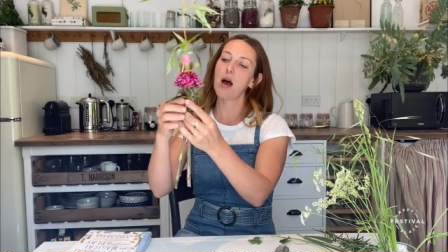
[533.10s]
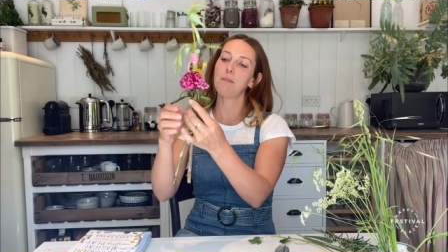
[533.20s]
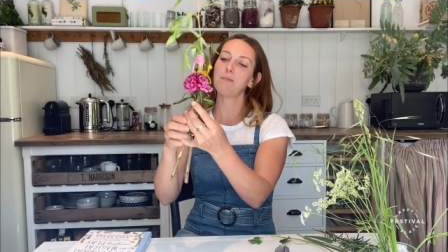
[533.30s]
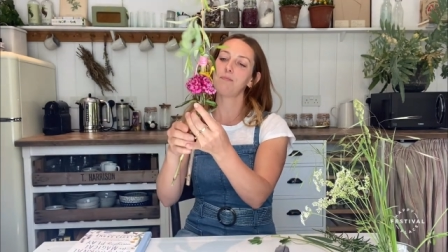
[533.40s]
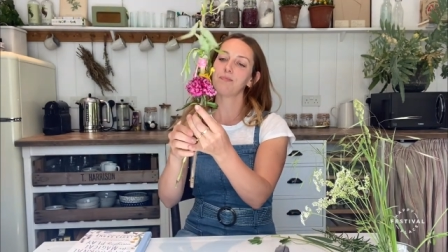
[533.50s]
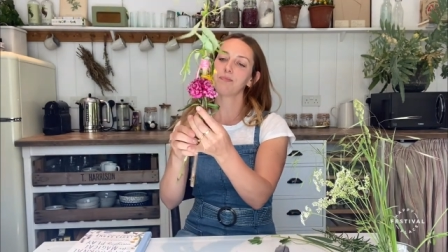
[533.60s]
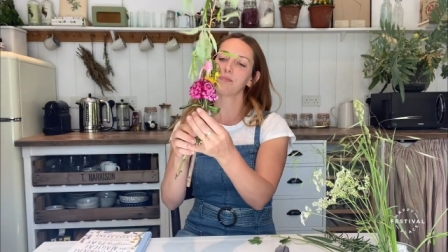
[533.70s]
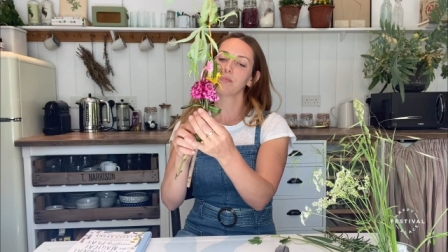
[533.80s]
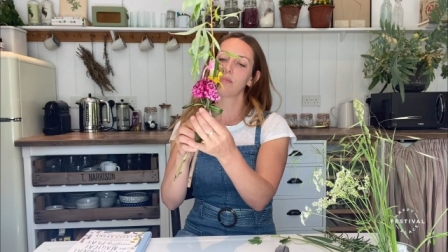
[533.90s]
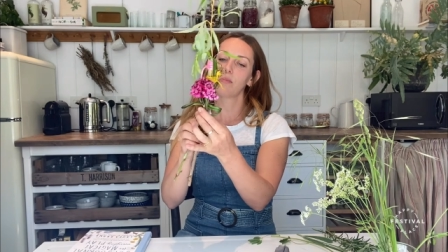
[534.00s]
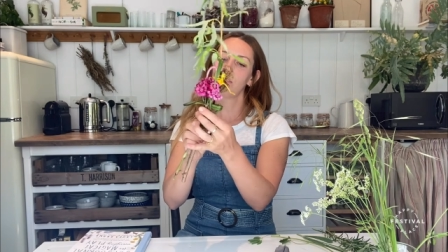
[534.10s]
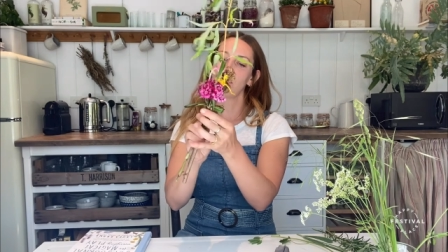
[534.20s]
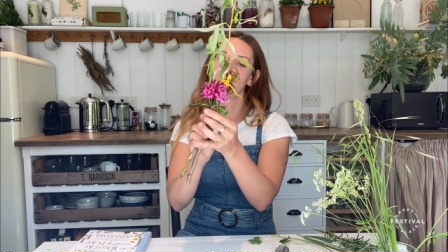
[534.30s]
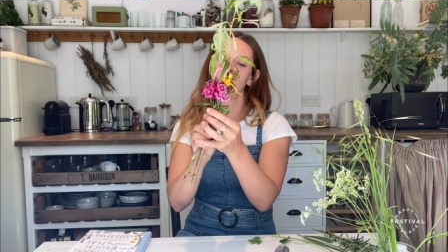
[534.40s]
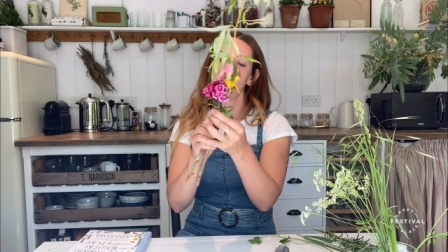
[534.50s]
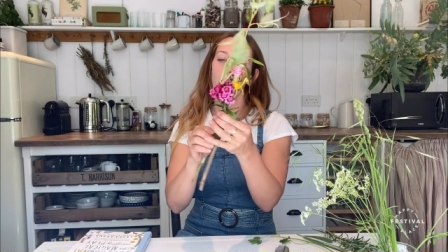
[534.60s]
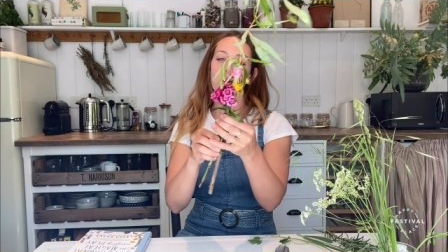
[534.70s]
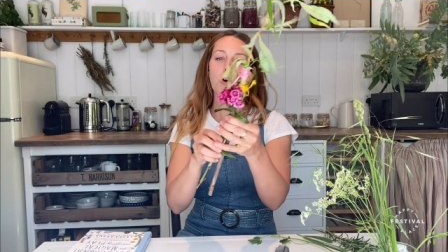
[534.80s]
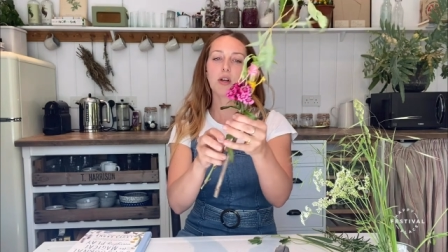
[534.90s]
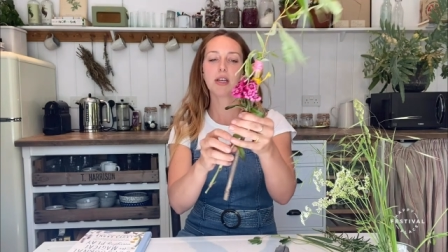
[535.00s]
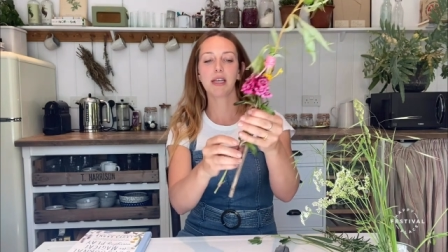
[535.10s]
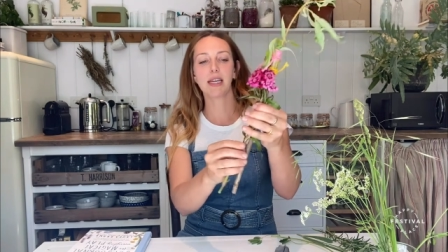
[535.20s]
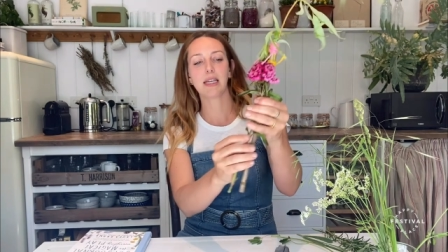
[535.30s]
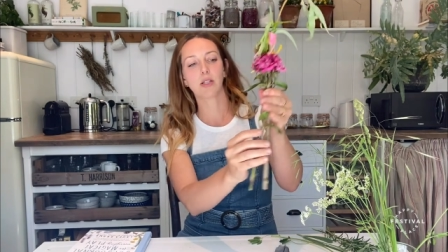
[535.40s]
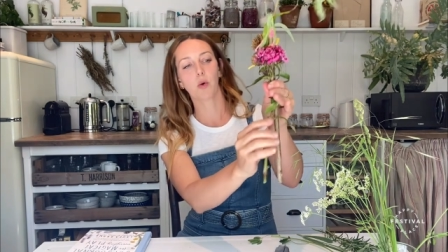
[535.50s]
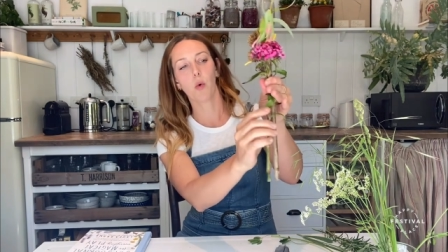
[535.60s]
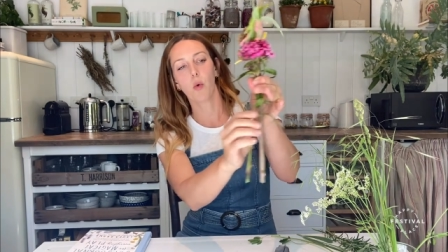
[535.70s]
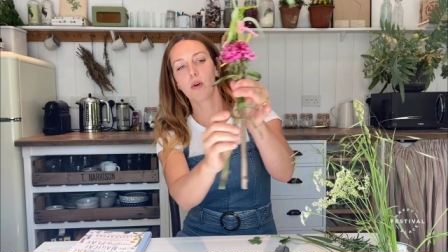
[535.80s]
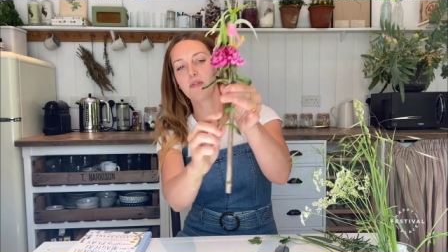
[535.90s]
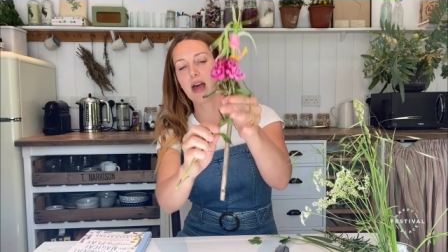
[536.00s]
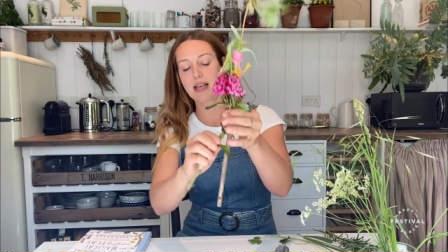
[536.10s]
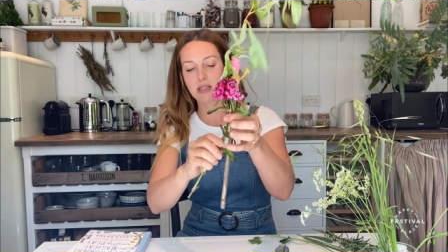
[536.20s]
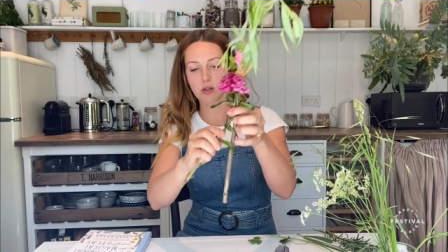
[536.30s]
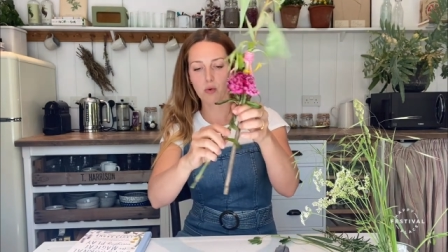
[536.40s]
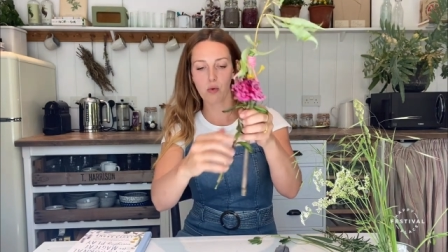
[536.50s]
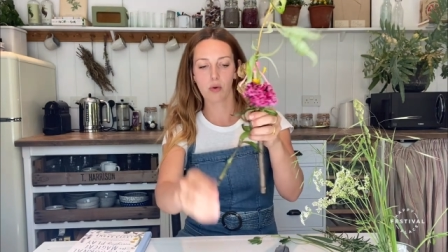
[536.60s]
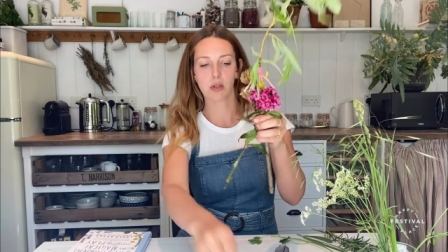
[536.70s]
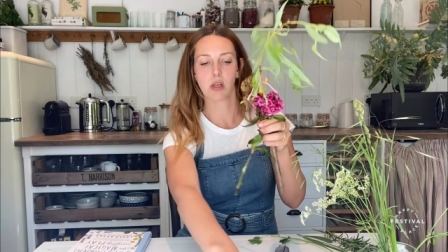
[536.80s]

um, we're not going to need all of that stalk.